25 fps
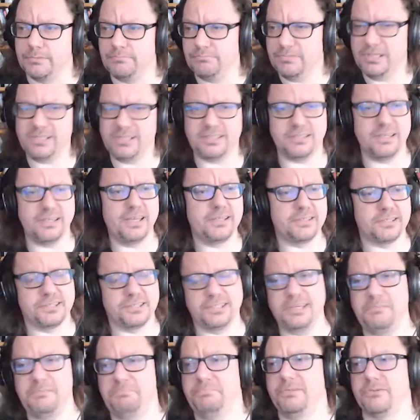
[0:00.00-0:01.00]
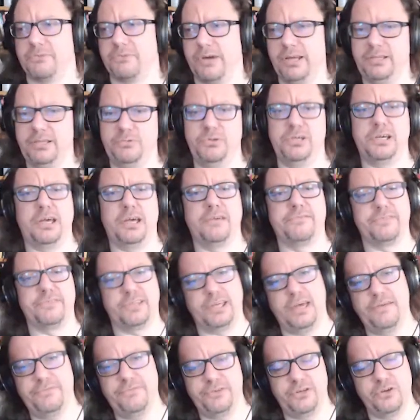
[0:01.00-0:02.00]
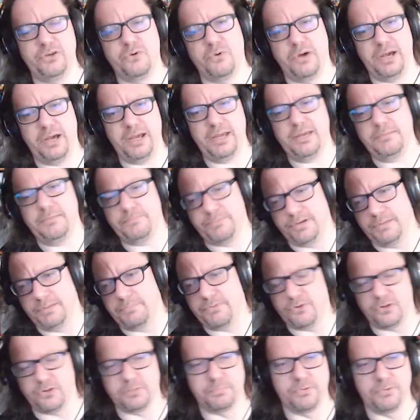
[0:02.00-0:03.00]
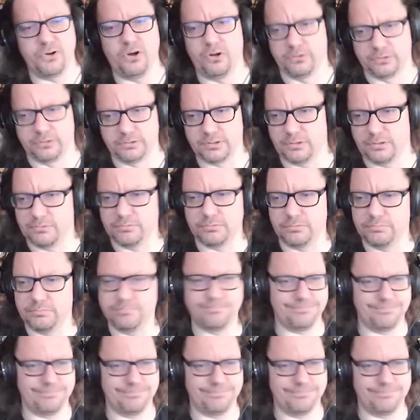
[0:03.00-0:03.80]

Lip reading: It's simple, right? We have dev, QA, pre-prod, prod. So